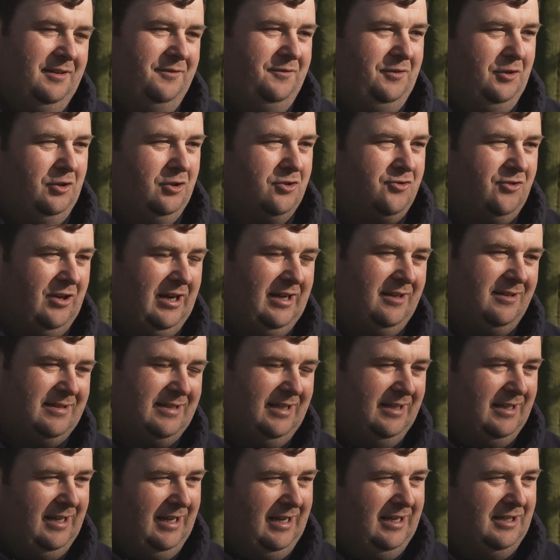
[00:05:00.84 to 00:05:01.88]
the 4 trials
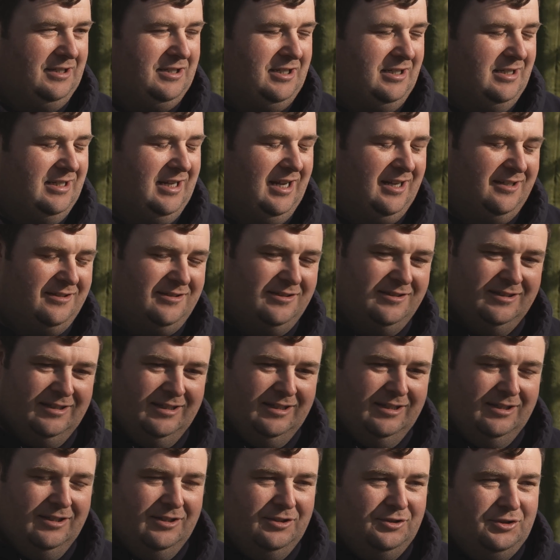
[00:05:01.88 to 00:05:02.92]
to date she's
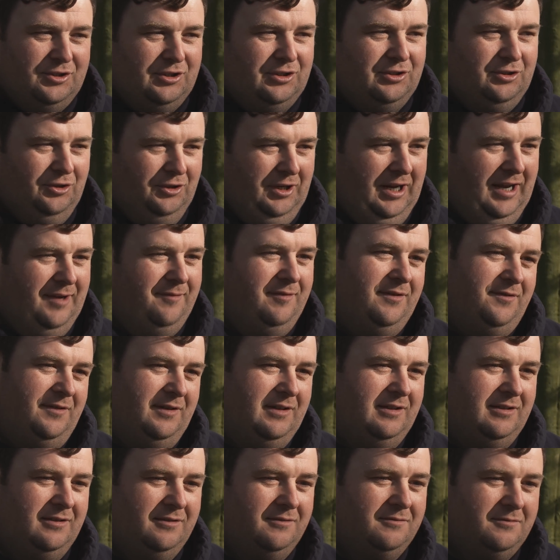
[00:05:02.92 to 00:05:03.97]
done
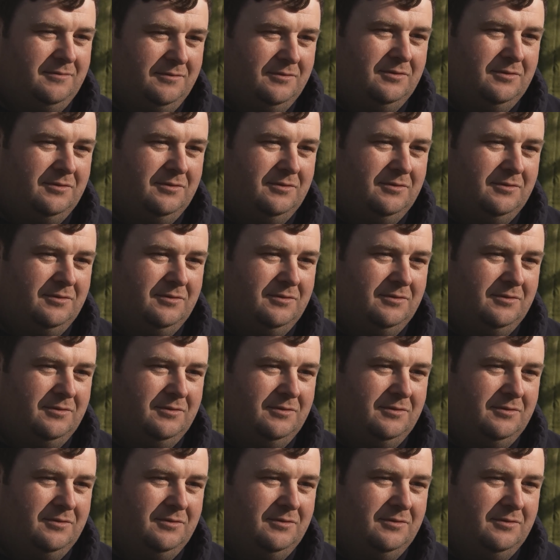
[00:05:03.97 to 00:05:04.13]
everything